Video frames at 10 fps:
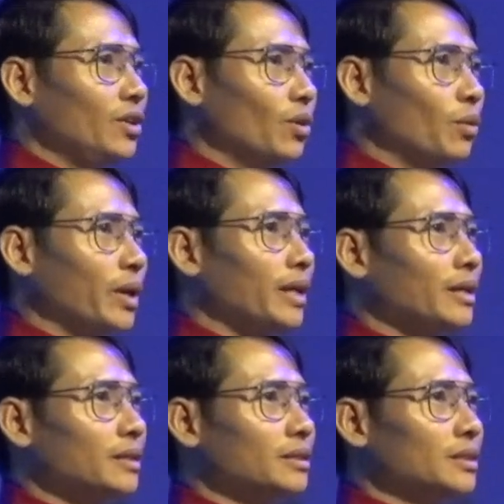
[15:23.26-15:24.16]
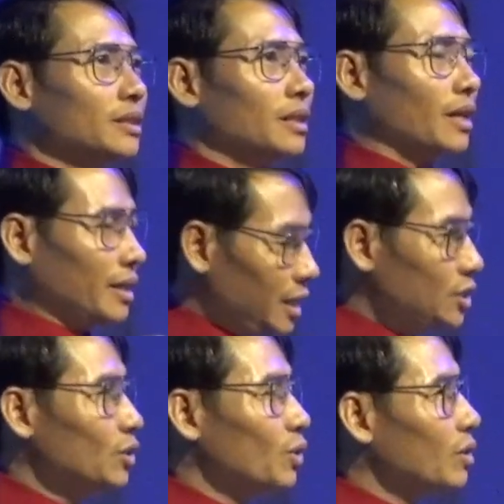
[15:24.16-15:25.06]
knowing
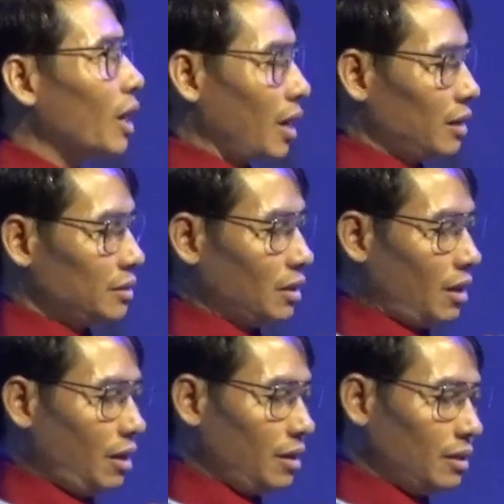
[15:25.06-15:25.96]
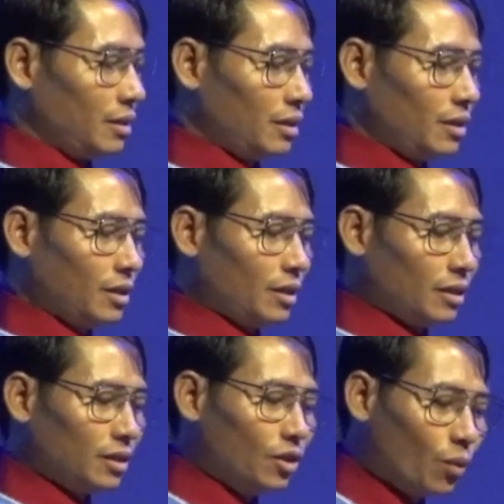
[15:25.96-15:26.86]
need to know God no
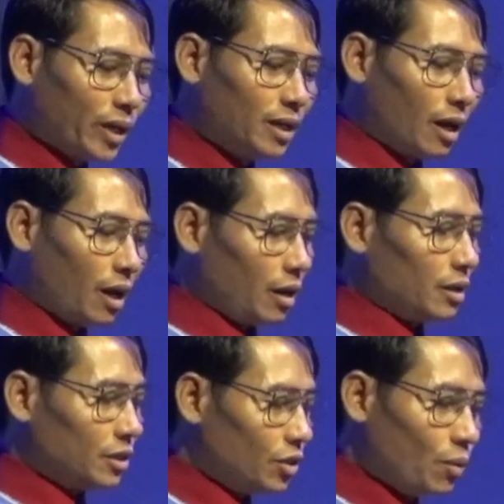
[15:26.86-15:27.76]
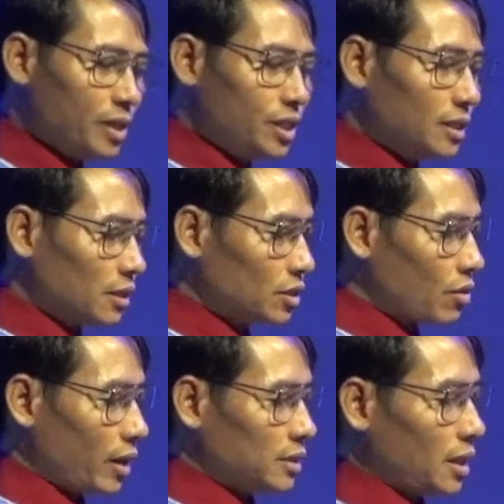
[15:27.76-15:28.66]
knowing God knowing Jesus
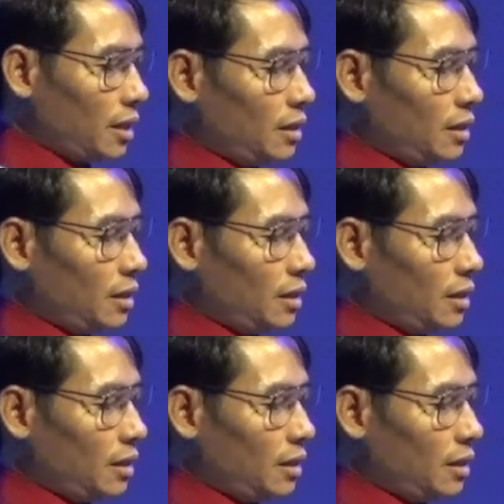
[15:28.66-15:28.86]
Christ